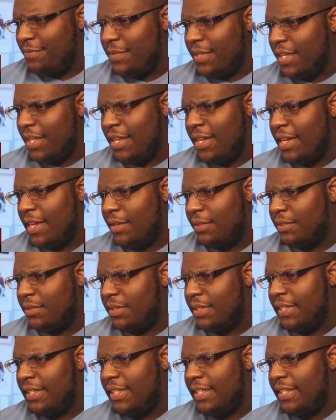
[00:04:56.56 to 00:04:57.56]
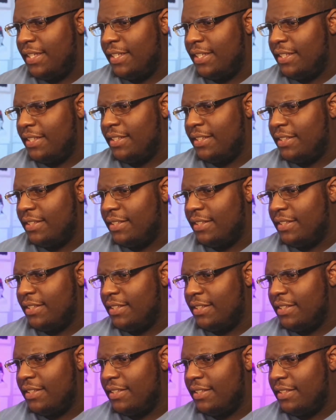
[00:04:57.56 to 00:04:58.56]
you know, uh,
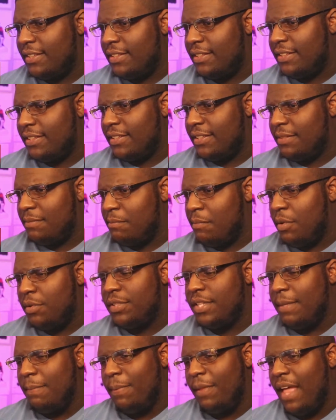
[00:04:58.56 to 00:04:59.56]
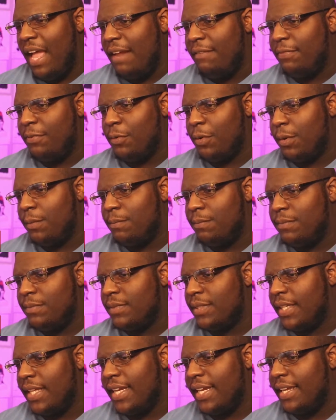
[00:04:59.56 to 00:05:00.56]
multi
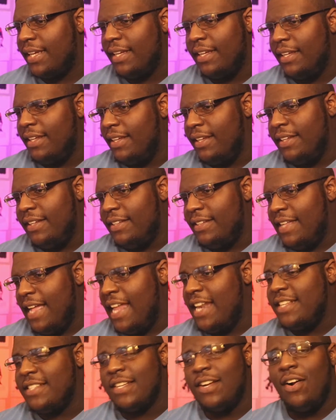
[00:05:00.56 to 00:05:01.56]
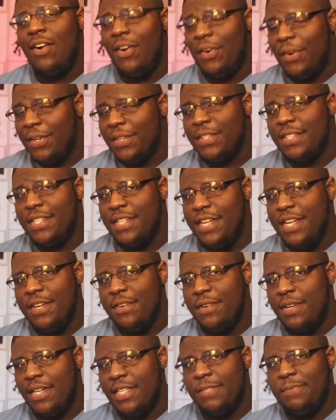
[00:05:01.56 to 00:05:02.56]
platform. Like, that is hard to
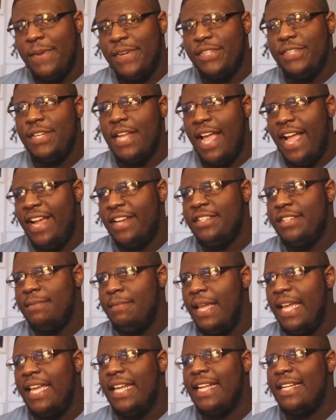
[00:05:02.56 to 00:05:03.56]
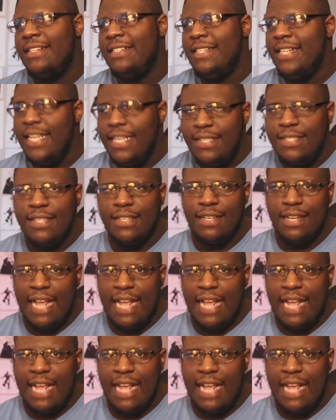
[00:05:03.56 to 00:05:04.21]
do, and especially to actually make it a decent